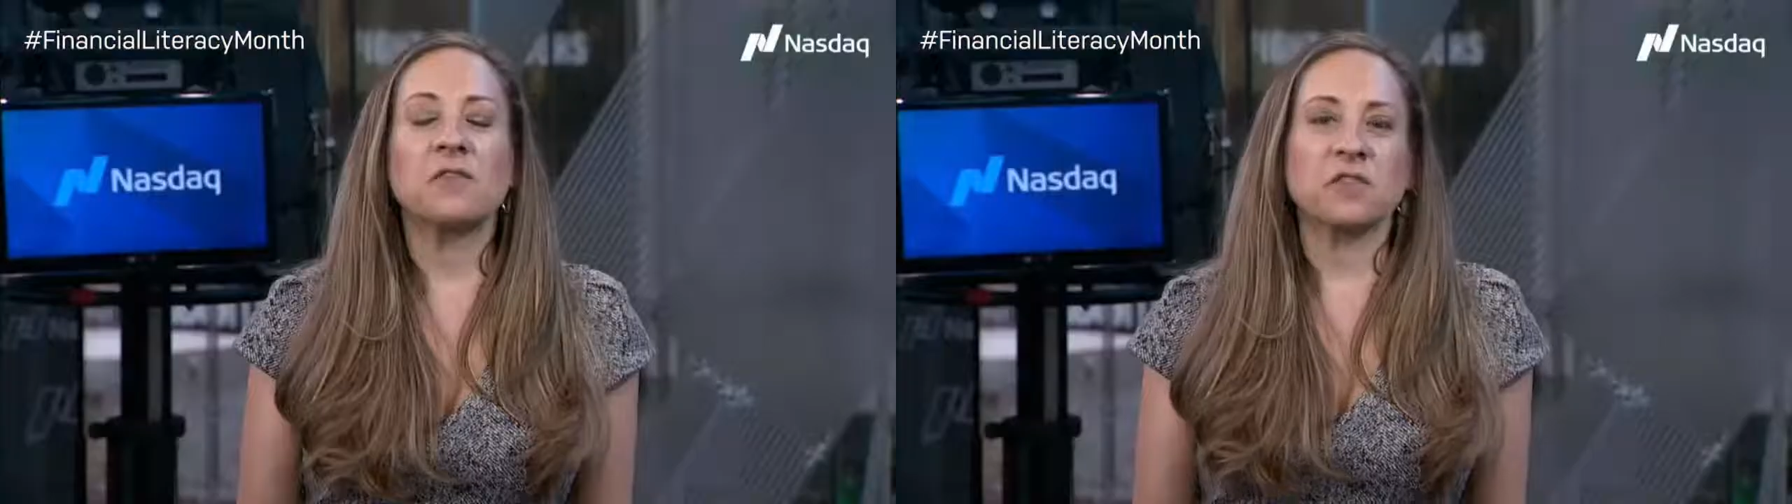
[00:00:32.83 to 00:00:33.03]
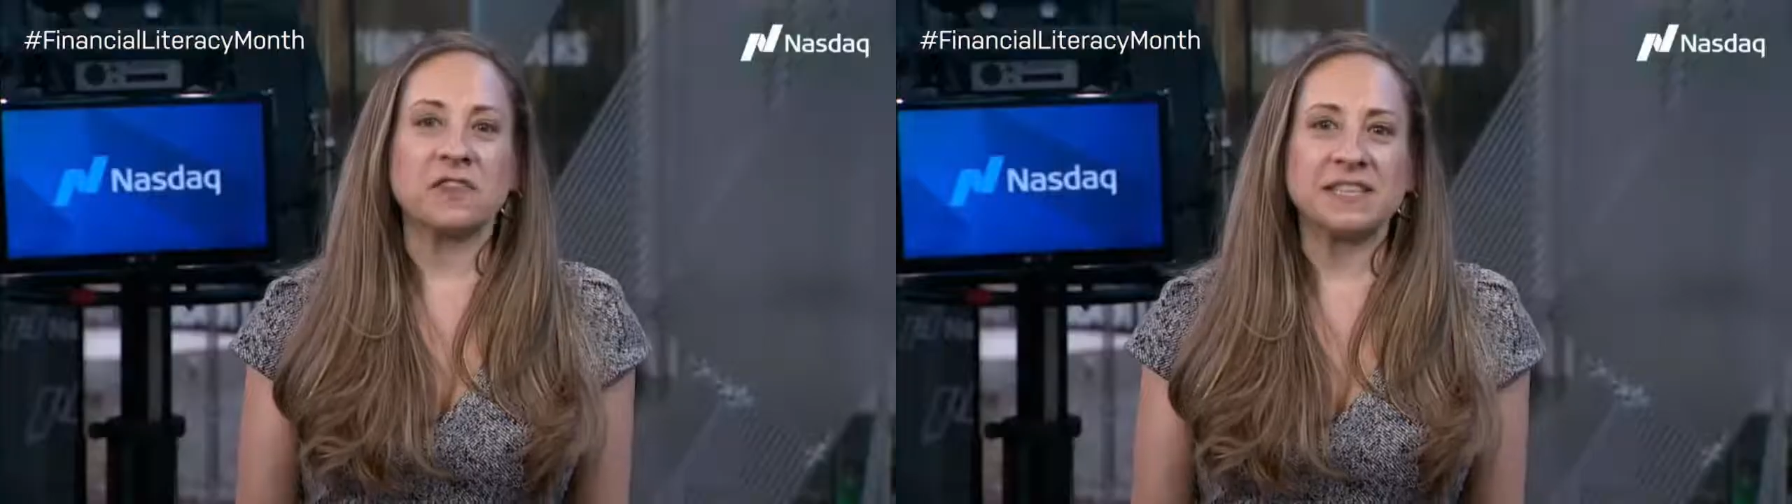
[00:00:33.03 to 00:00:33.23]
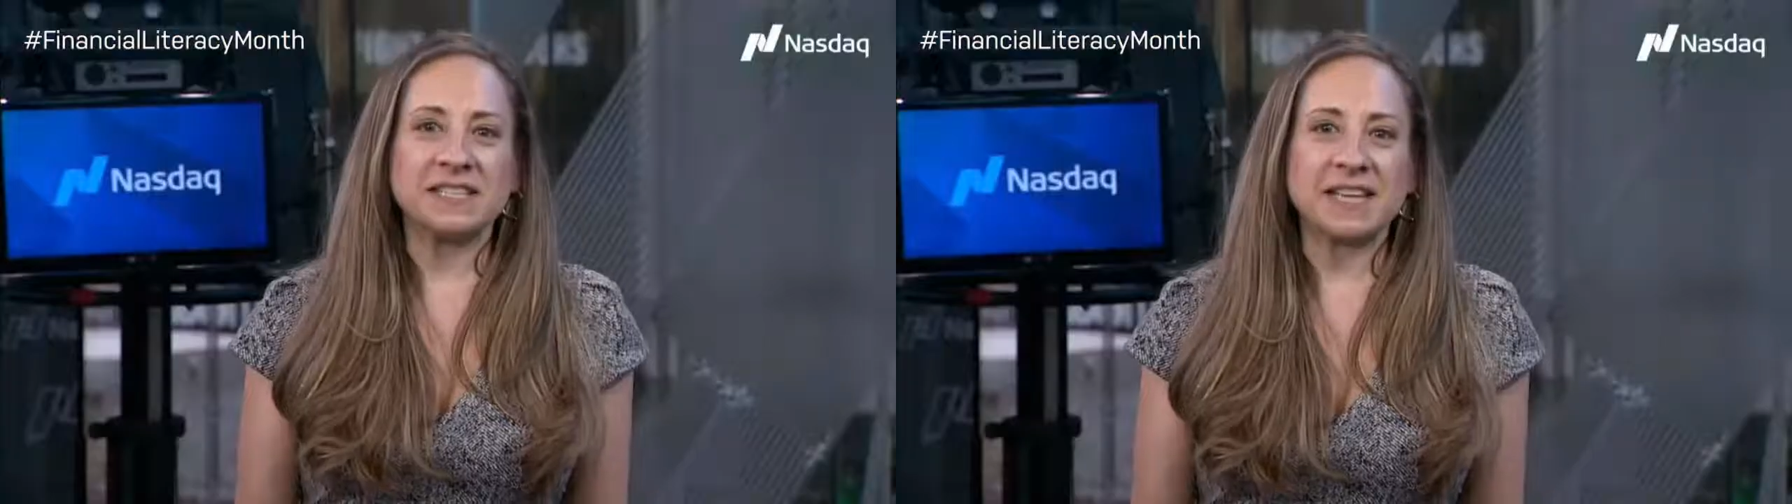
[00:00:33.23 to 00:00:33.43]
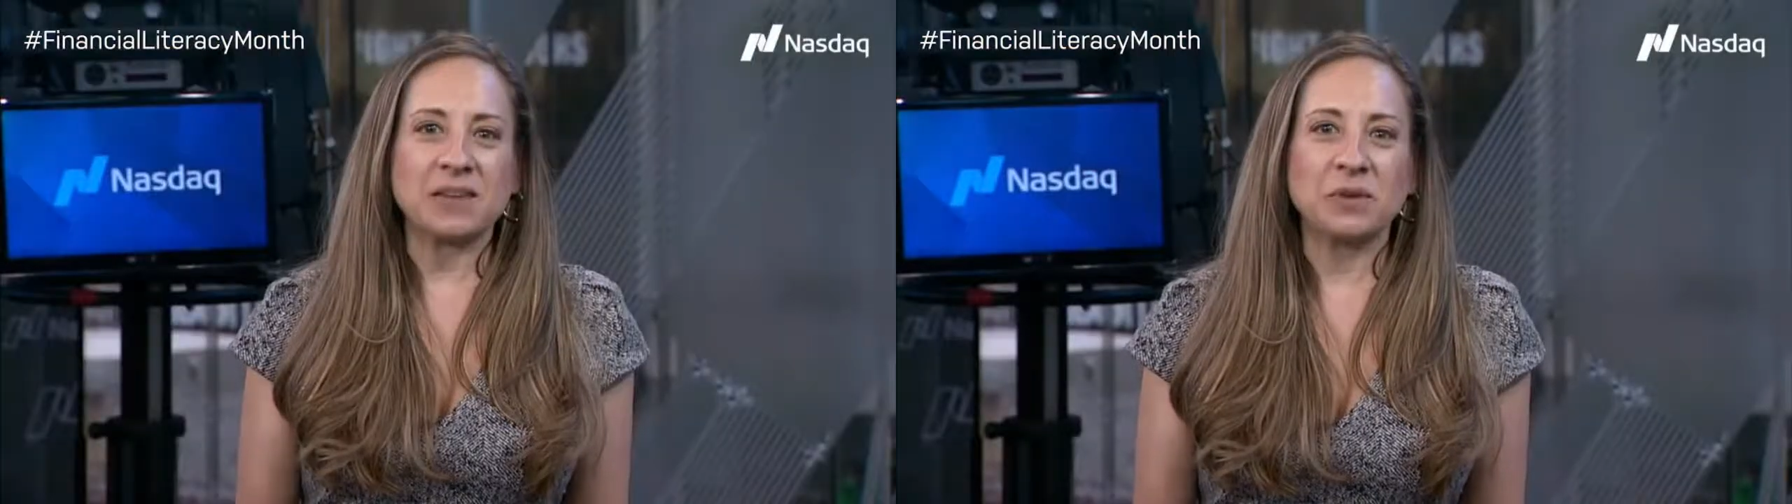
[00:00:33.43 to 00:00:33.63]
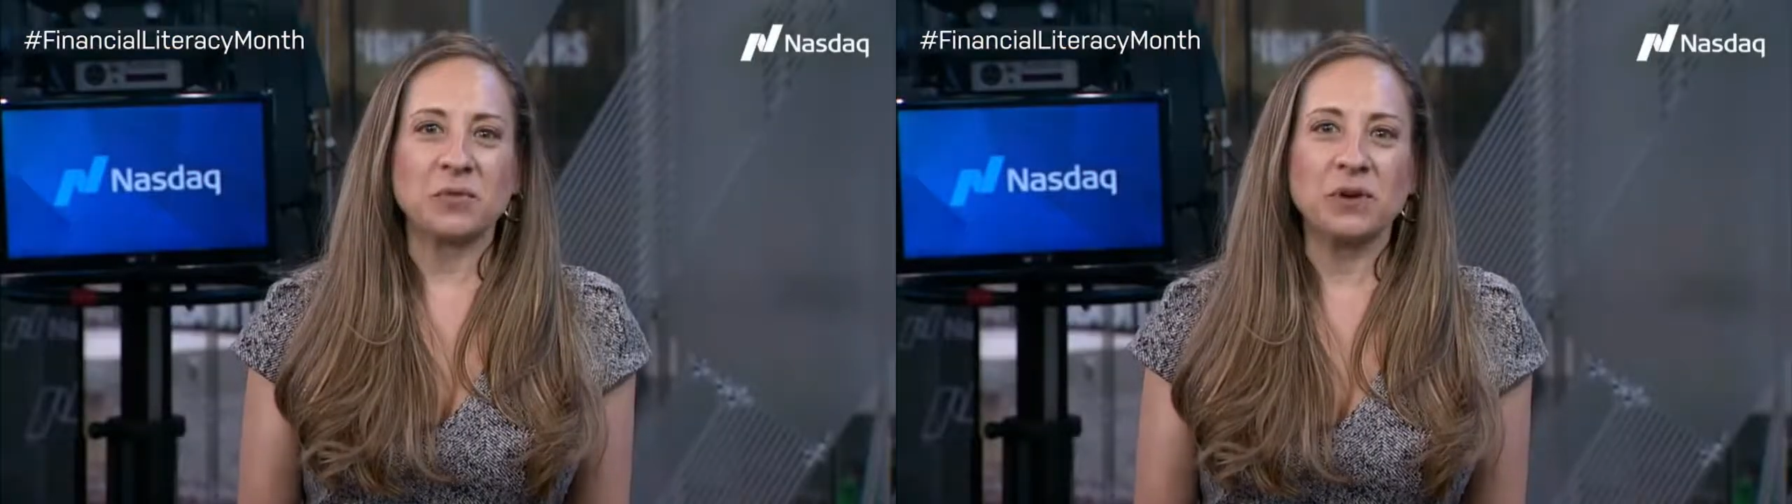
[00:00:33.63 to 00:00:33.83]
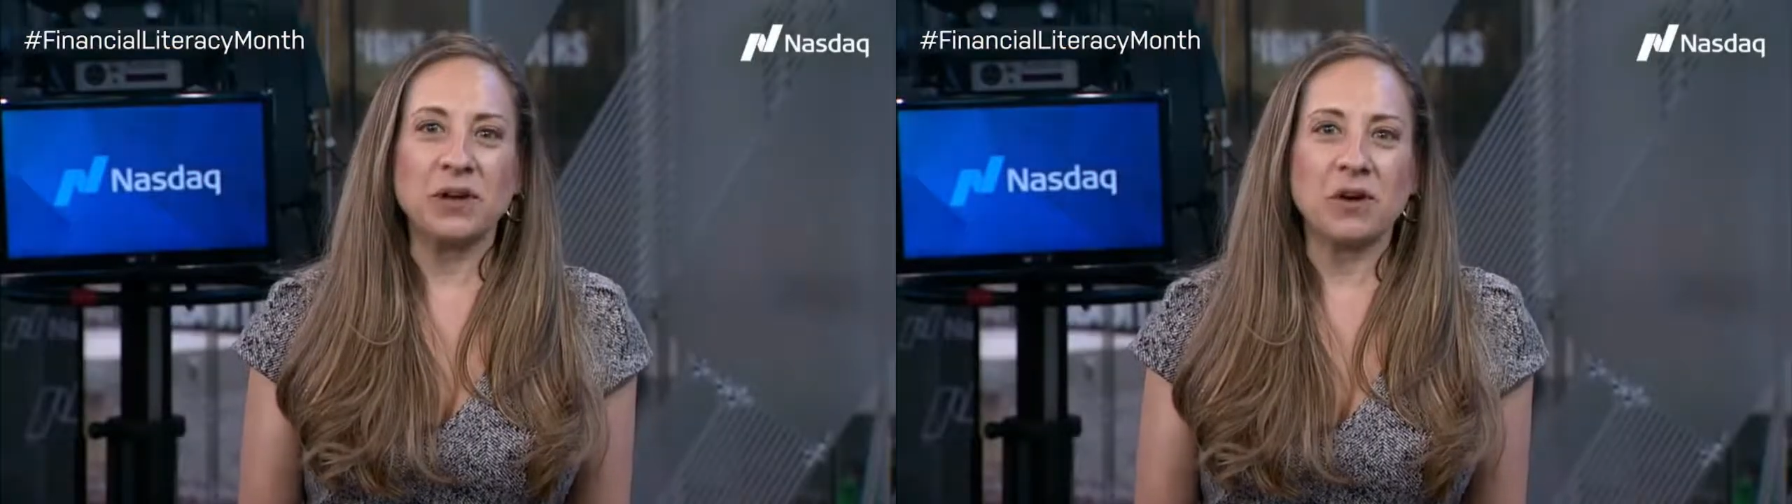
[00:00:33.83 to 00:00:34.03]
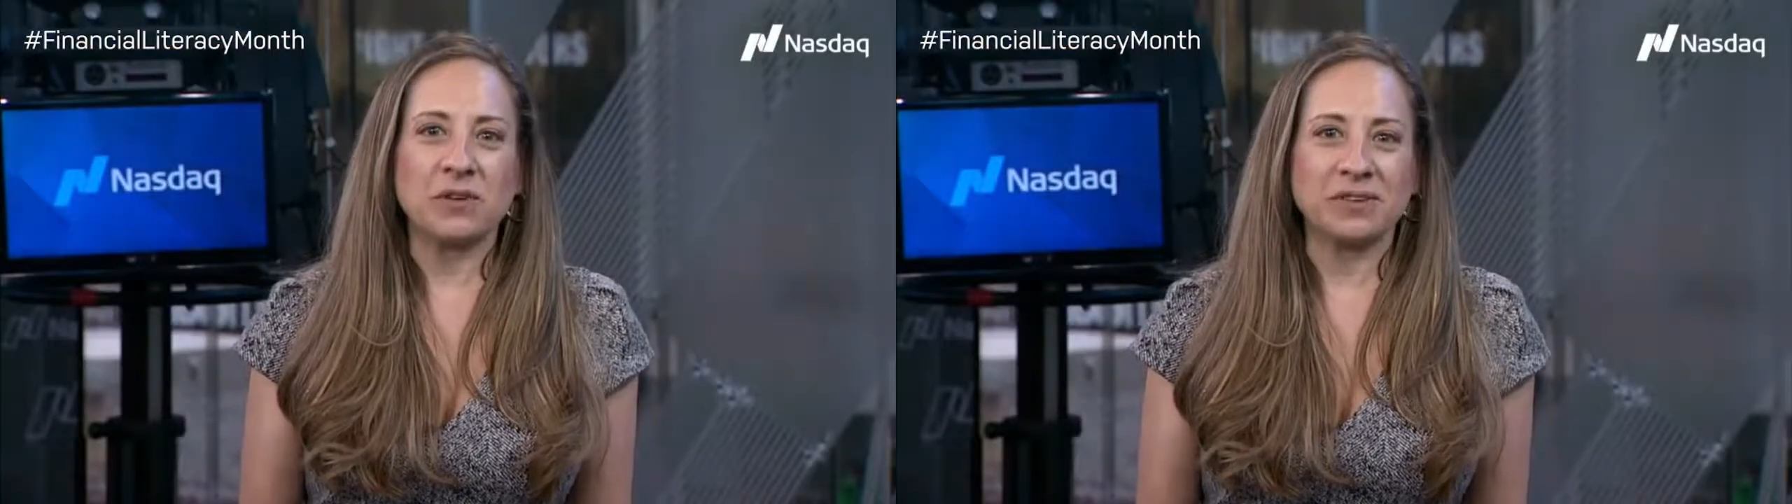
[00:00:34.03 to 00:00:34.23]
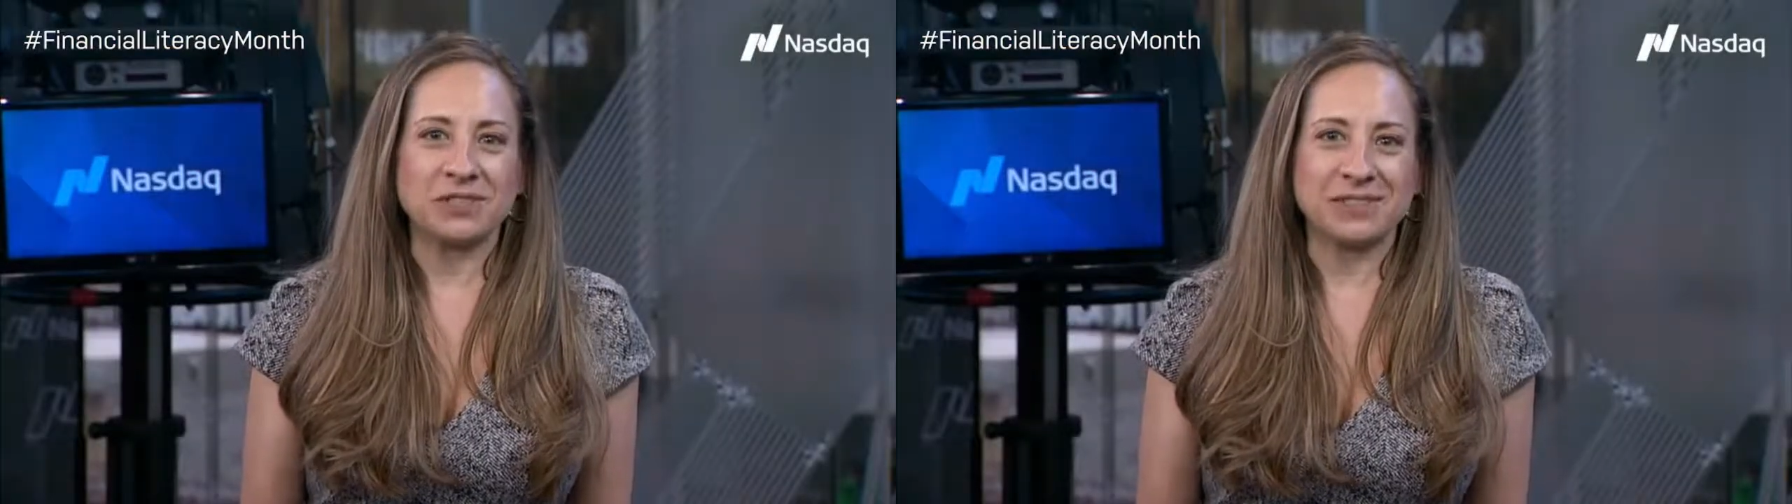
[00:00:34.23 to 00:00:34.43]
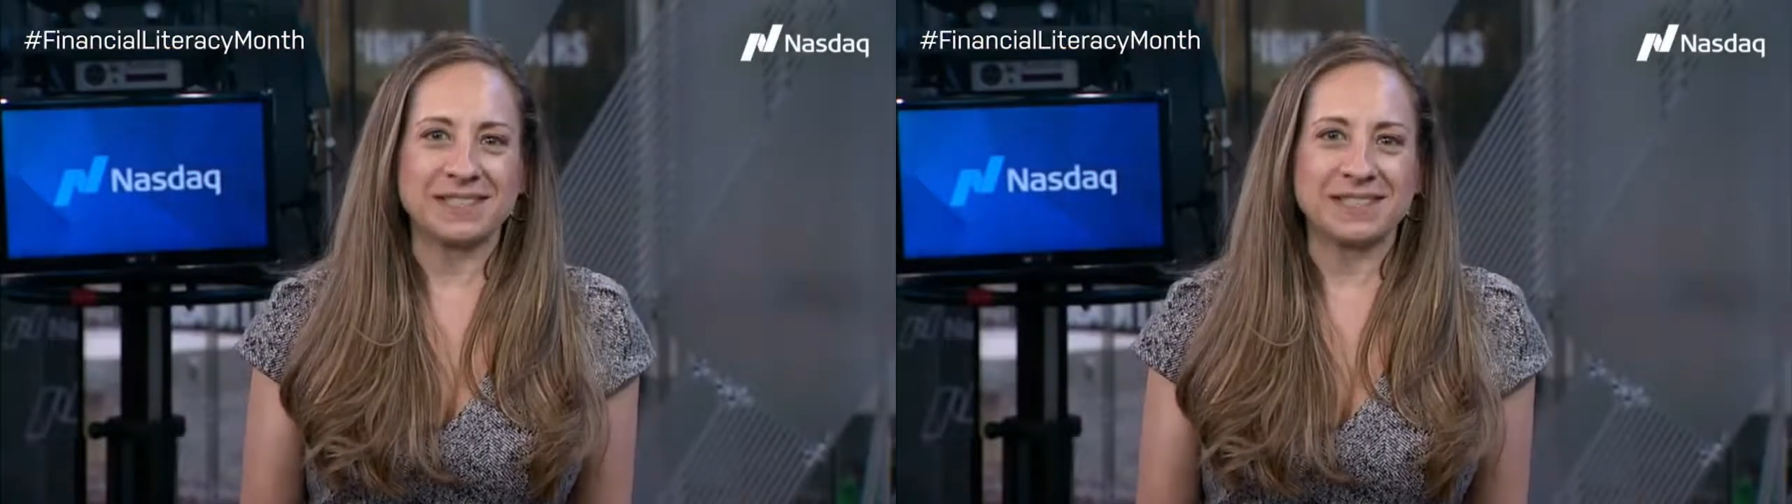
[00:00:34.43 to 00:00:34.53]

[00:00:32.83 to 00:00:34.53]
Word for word: And for this segment, we are going to